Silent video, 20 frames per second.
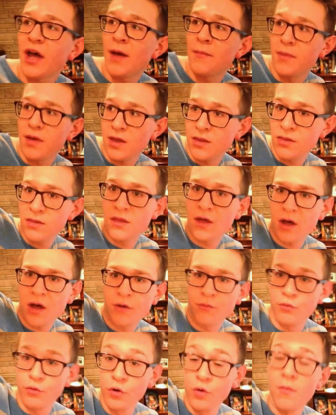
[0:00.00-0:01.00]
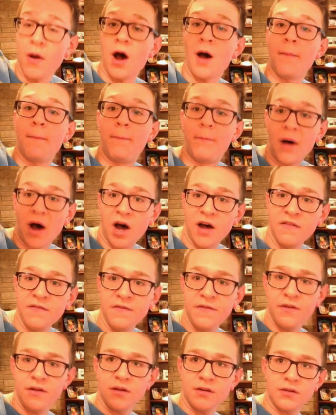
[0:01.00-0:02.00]
I'm in the room
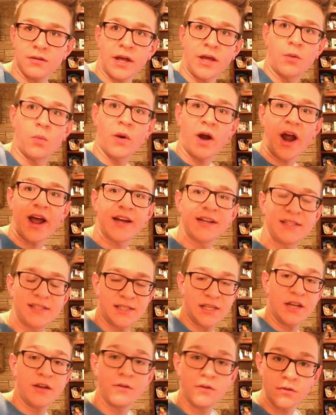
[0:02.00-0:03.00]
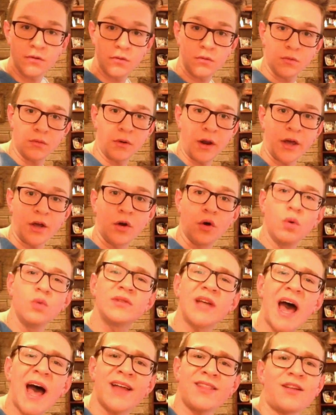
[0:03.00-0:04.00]
above, like where I could see like
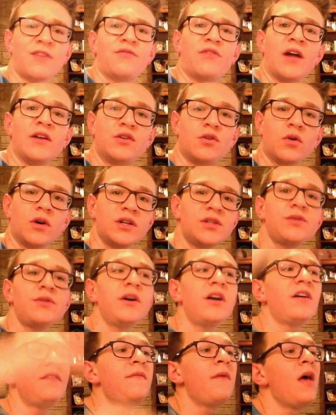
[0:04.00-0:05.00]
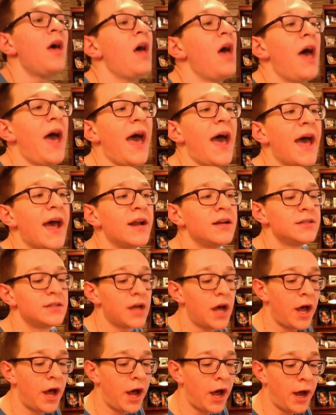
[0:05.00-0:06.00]
who's at the front door sort of,
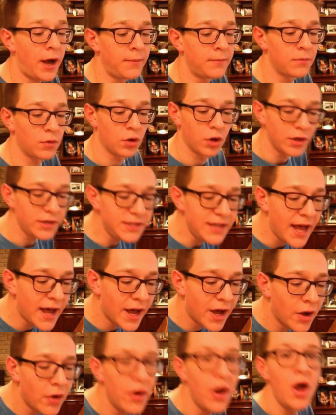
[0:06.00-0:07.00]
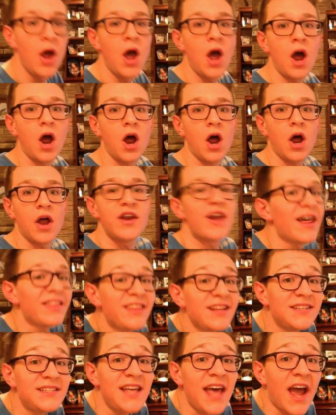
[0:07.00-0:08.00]
and look down,
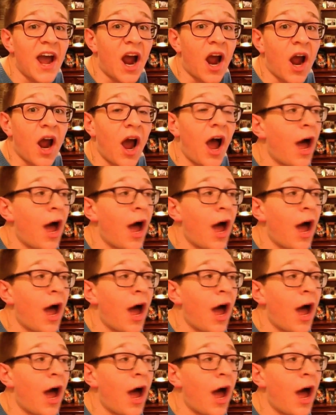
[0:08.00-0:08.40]
nothing's there.